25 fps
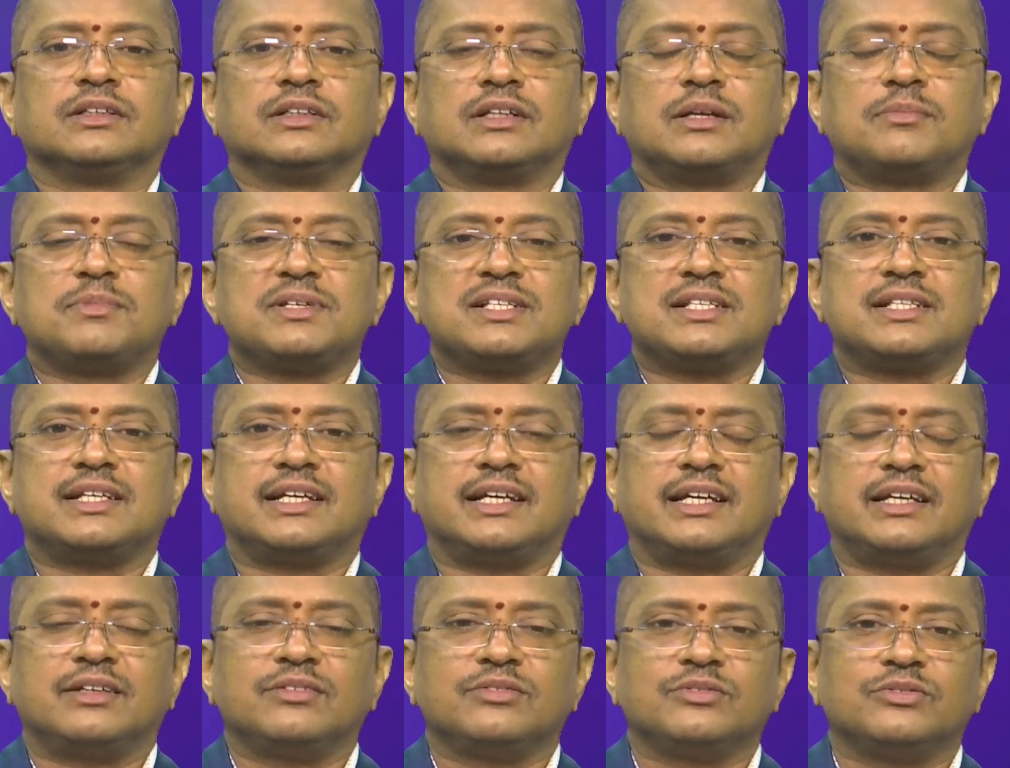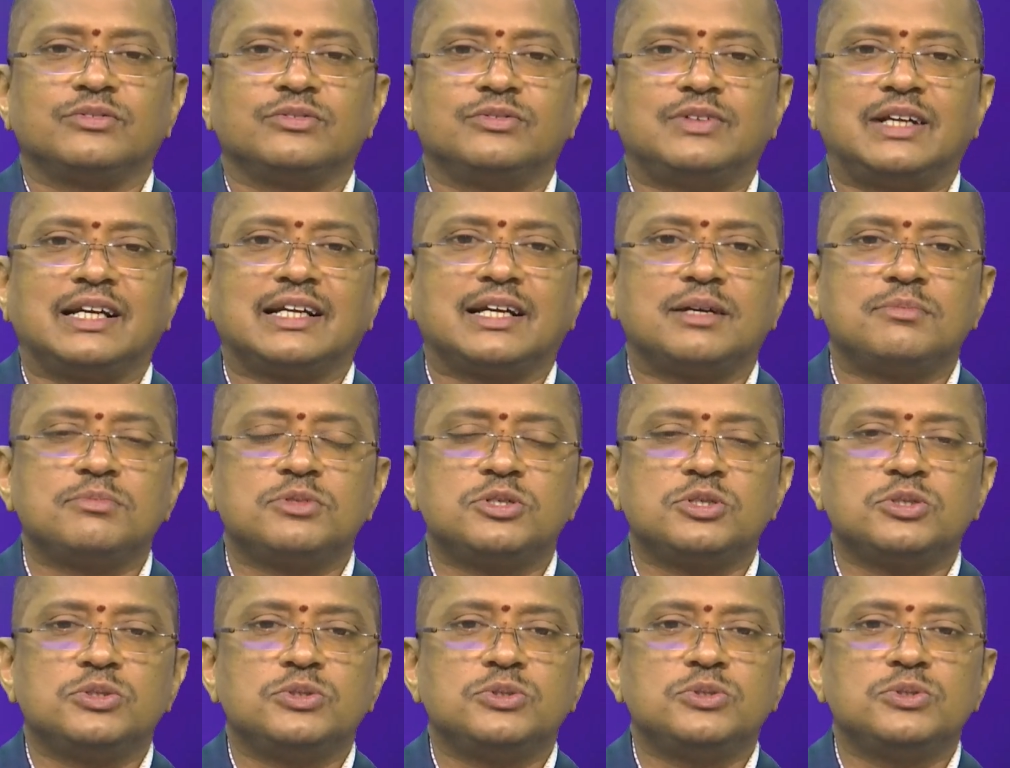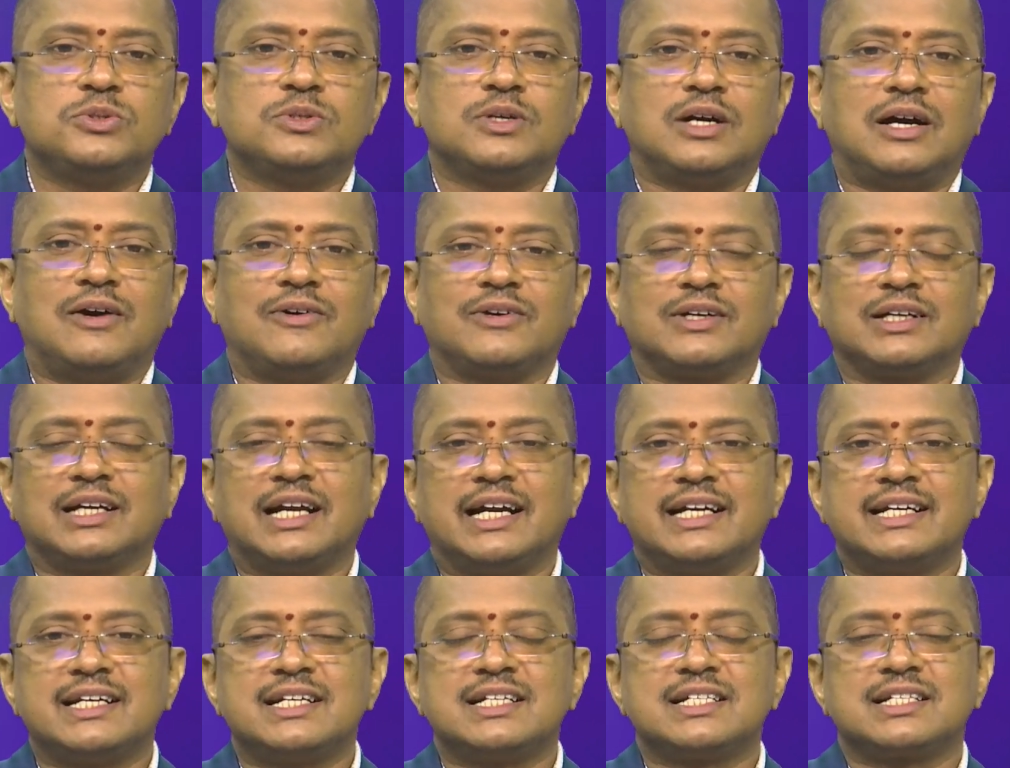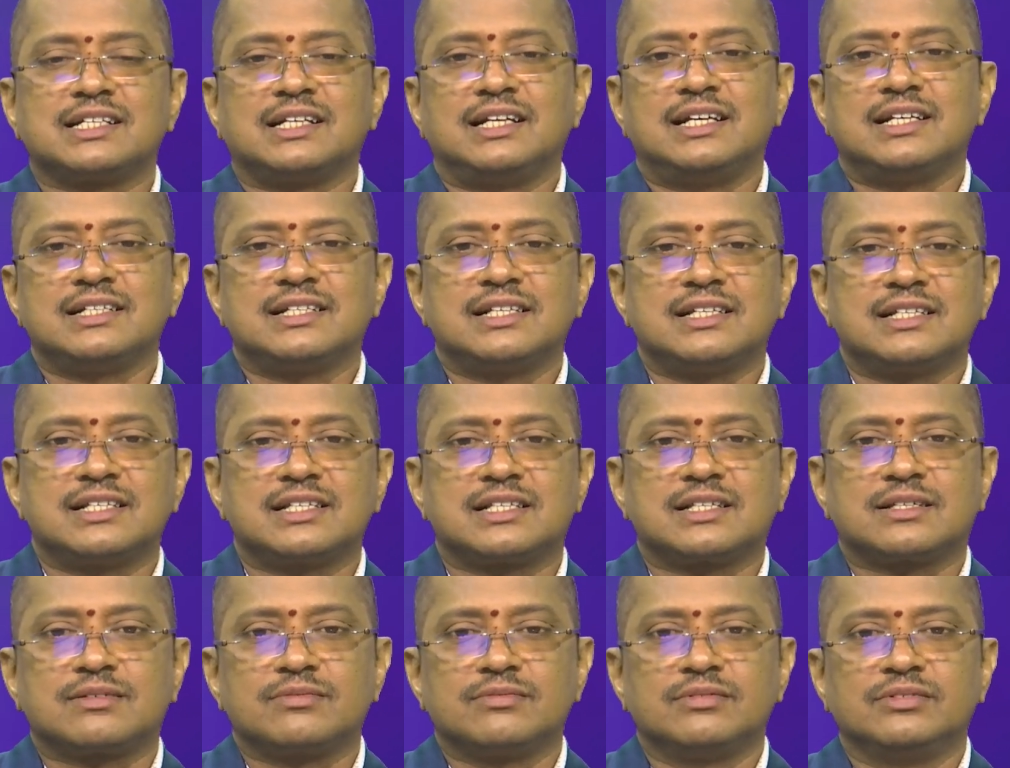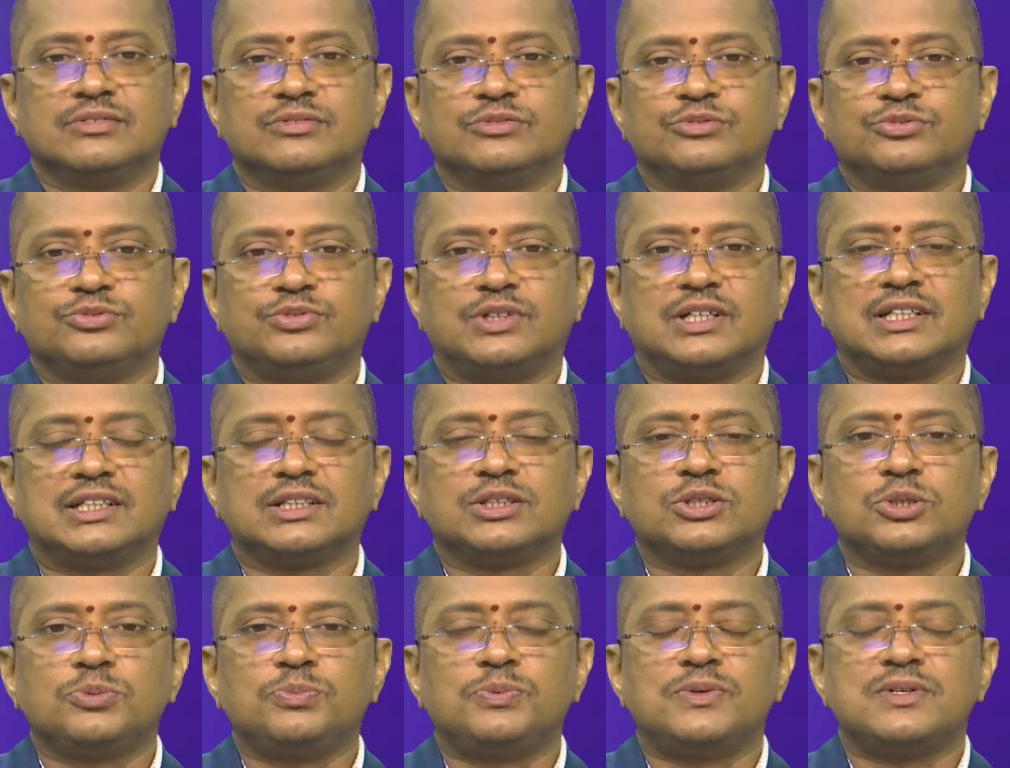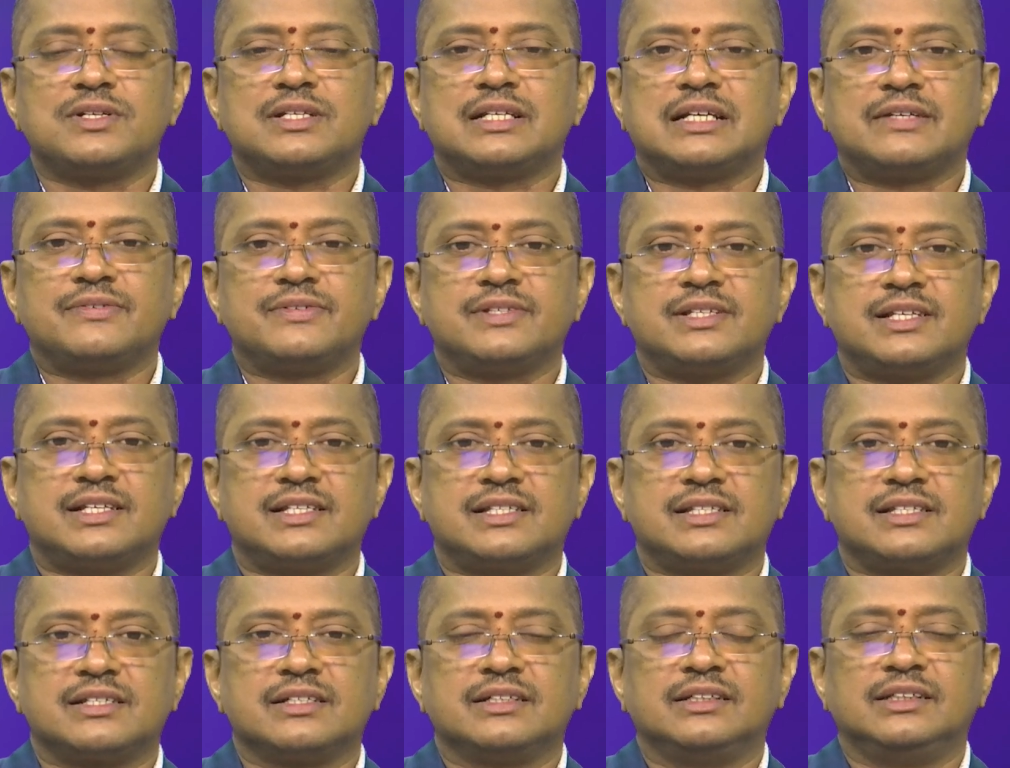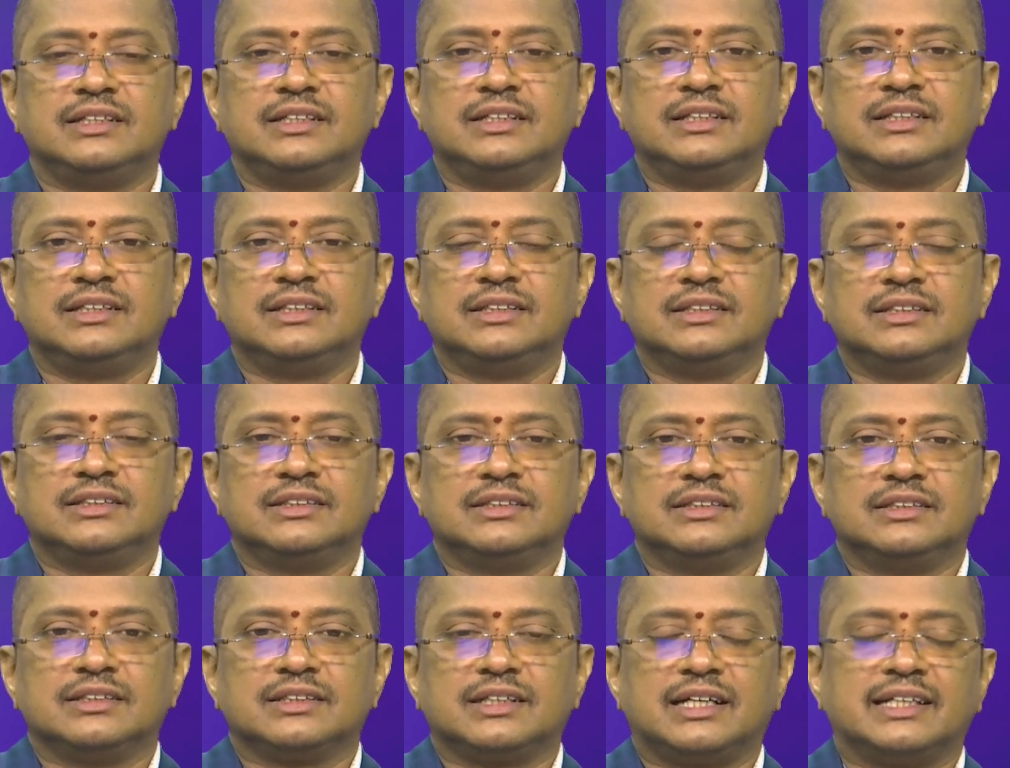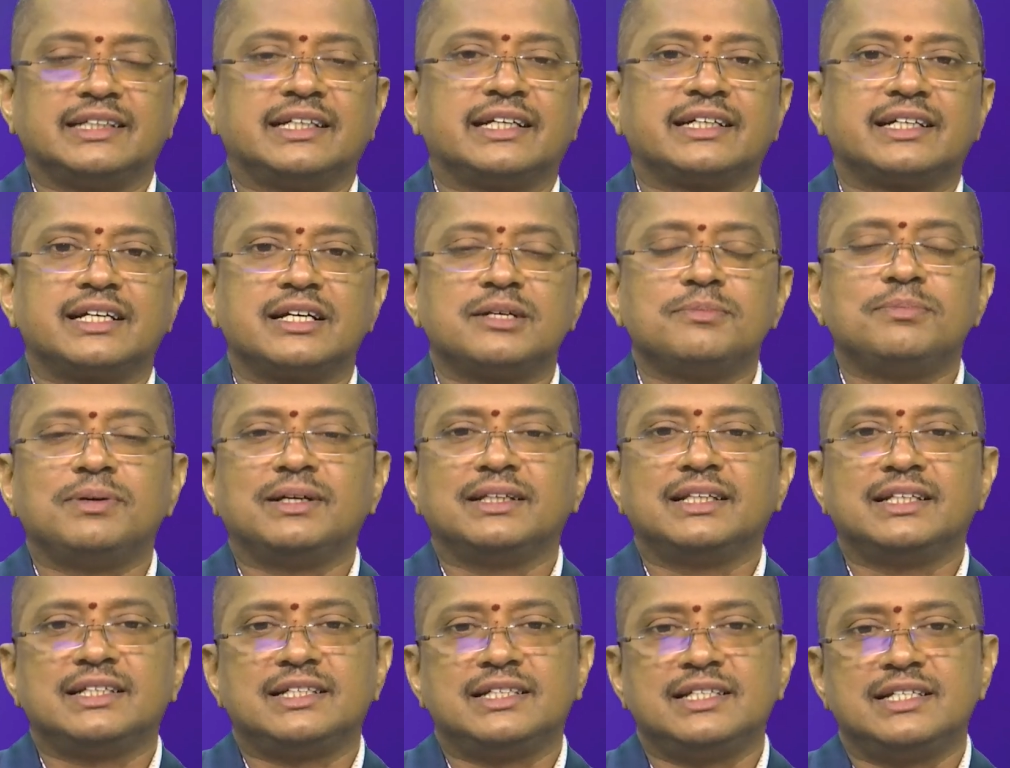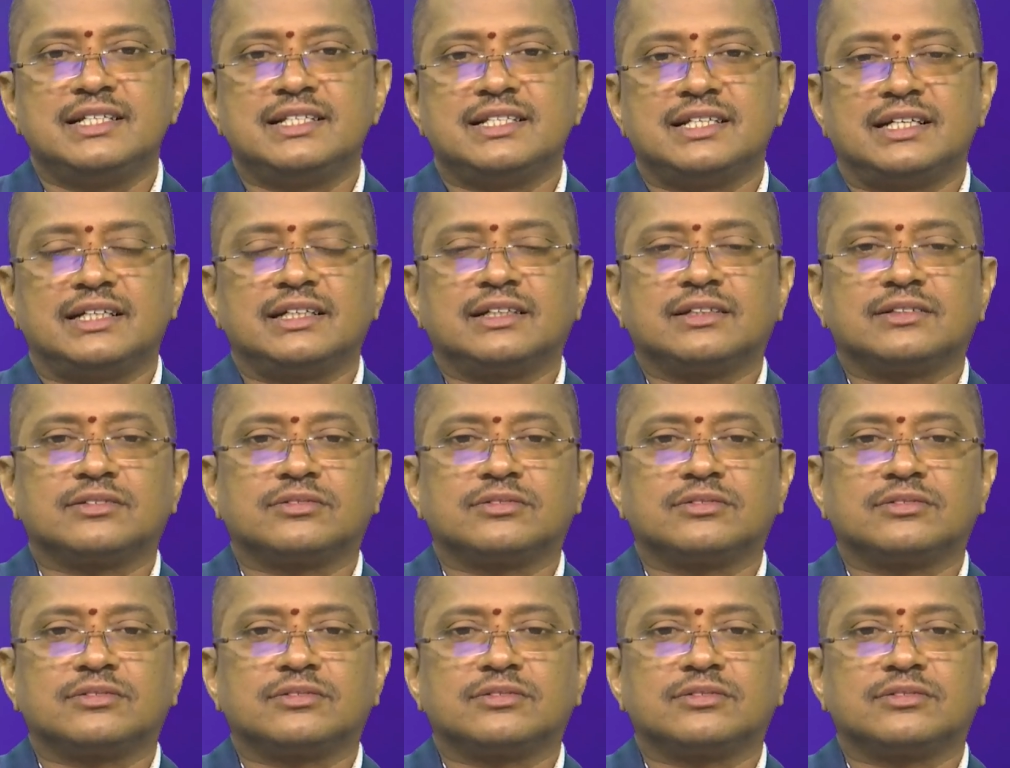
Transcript: Namaste, welcome to our guidance classes for the Group 1 services conducted by the TSET.